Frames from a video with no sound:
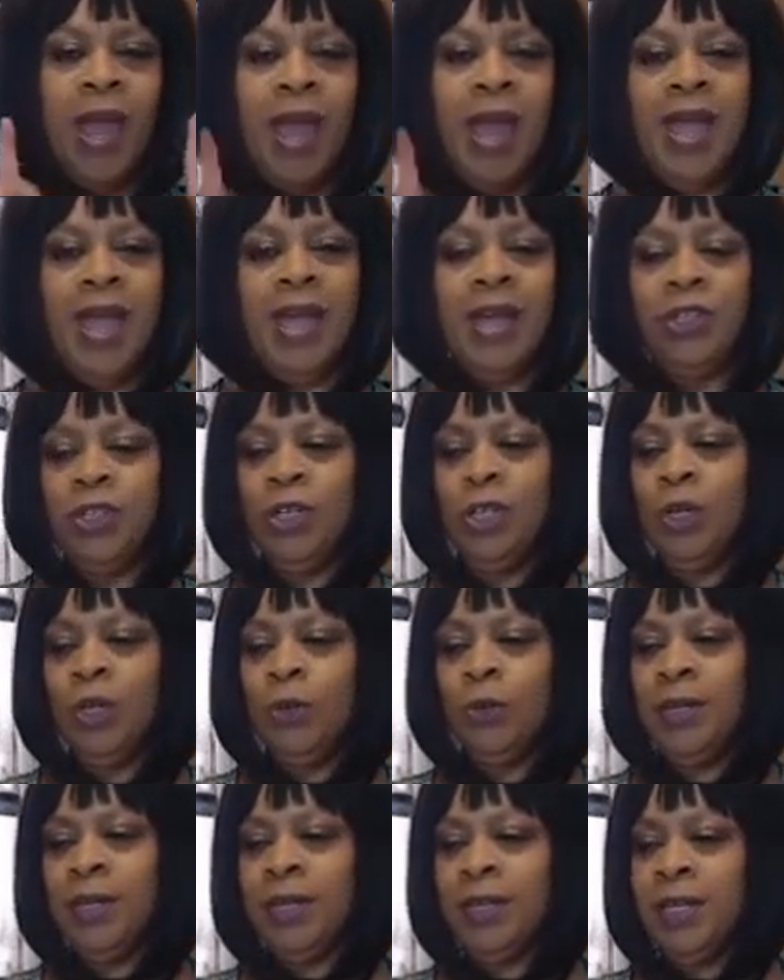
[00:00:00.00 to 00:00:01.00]
Add your
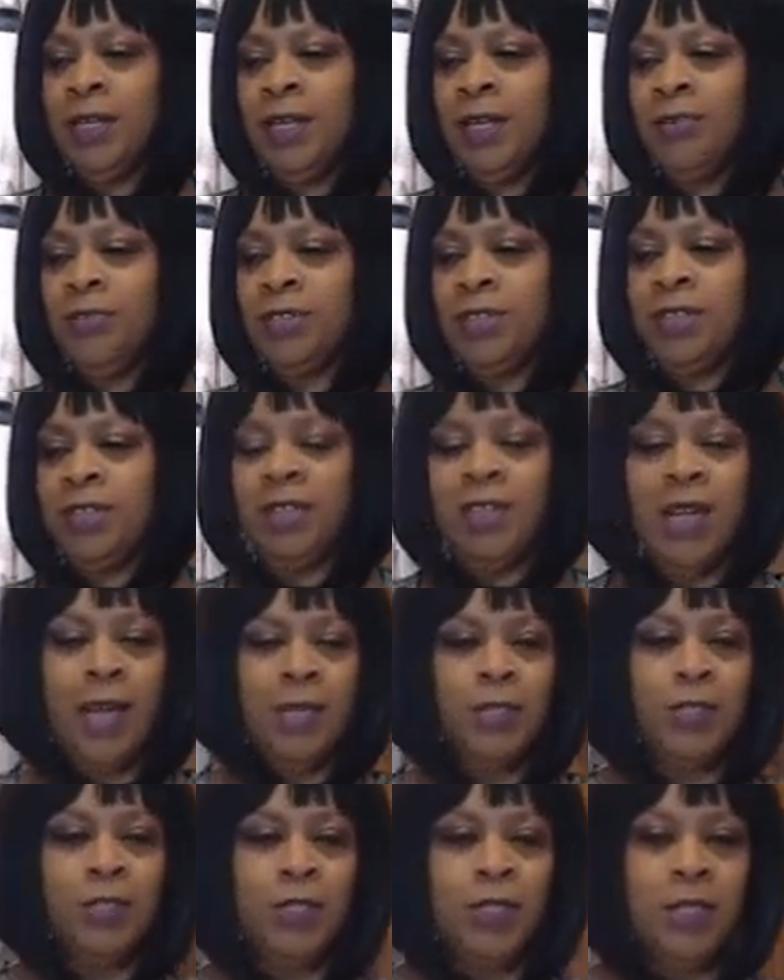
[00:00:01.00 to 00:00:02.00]
little gives and
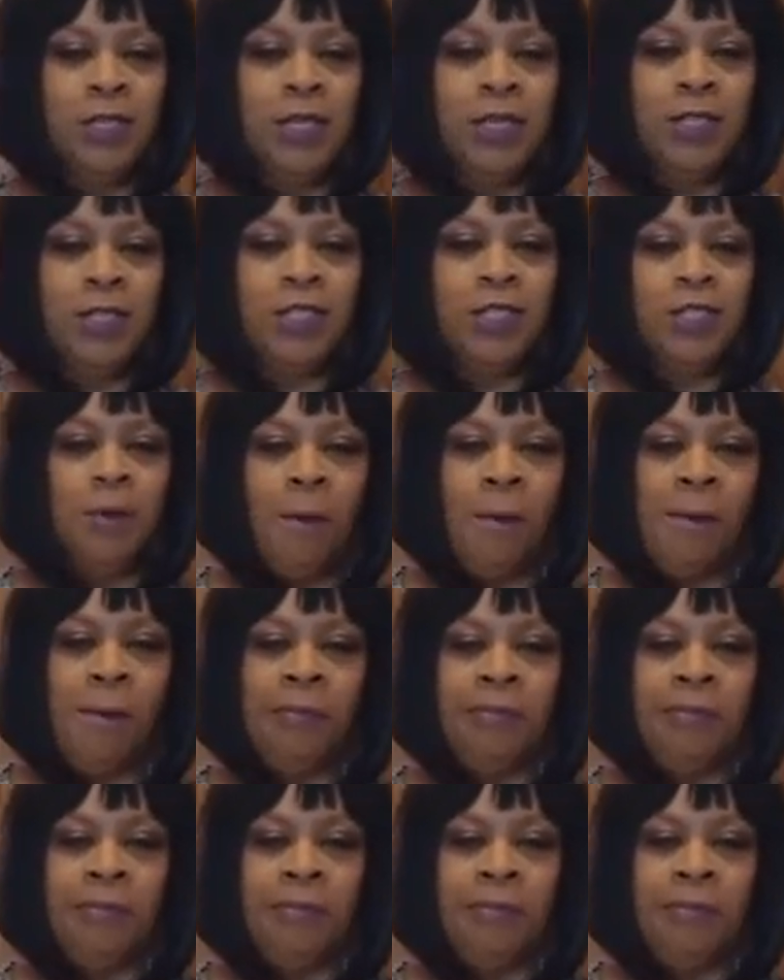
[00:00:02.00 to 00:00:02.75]
takes to this.